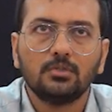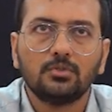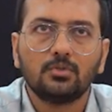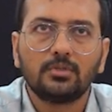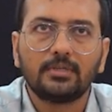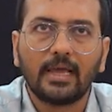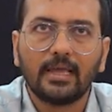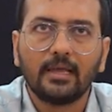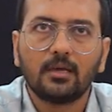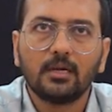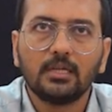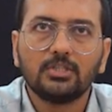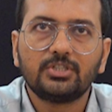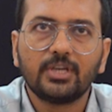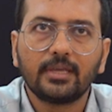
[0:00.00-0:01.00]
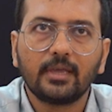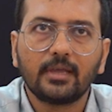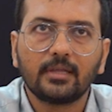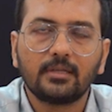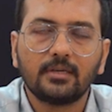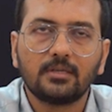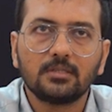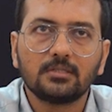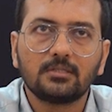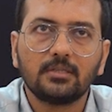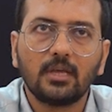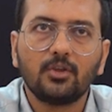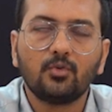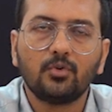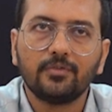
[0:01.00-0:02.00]
So Tiger and Jackie catheters,
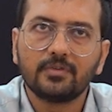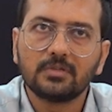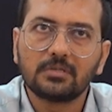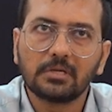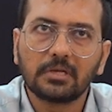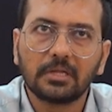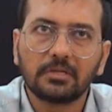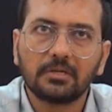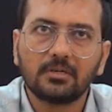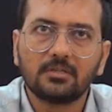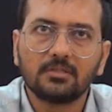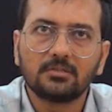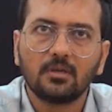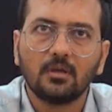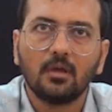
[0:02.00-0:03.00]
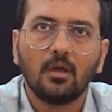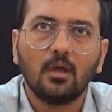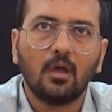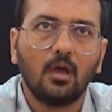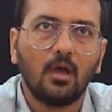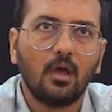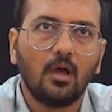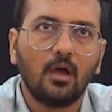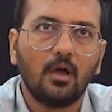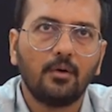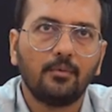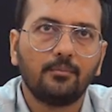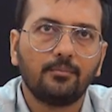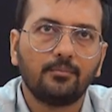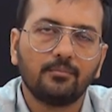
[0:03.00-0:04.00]
they are universal catheters.
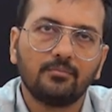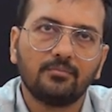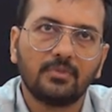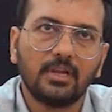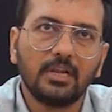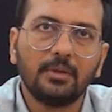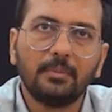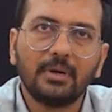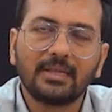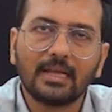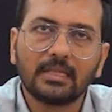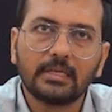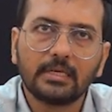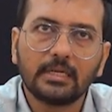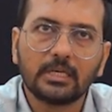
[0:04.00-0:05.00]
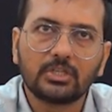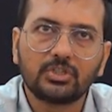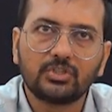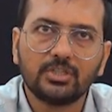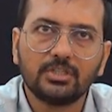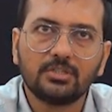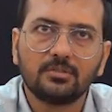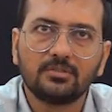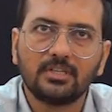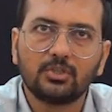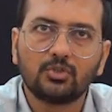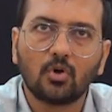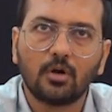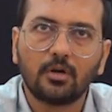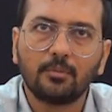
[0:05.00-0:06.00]
They limit catheter exchange, they
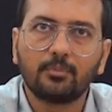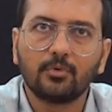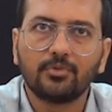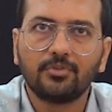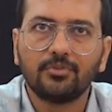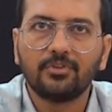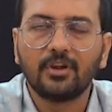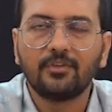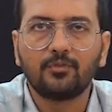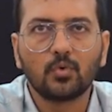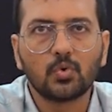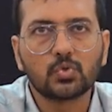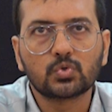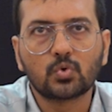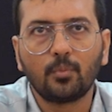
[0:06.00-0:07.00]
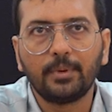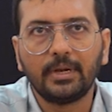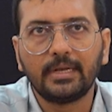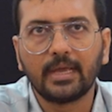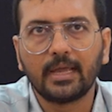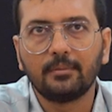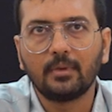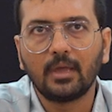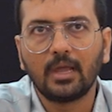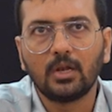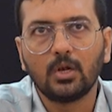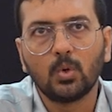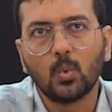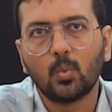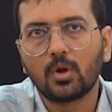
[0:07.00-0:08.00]
shorter procedure and fluoroscopy time
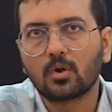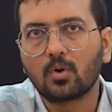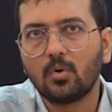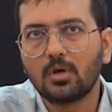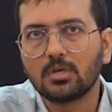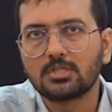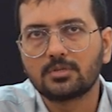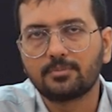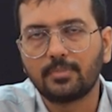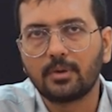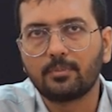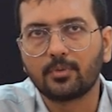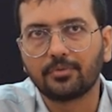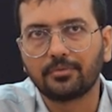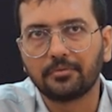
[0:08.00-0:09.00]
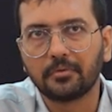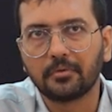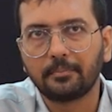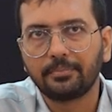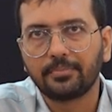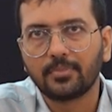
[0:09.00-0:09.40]
and lower cost per procedure.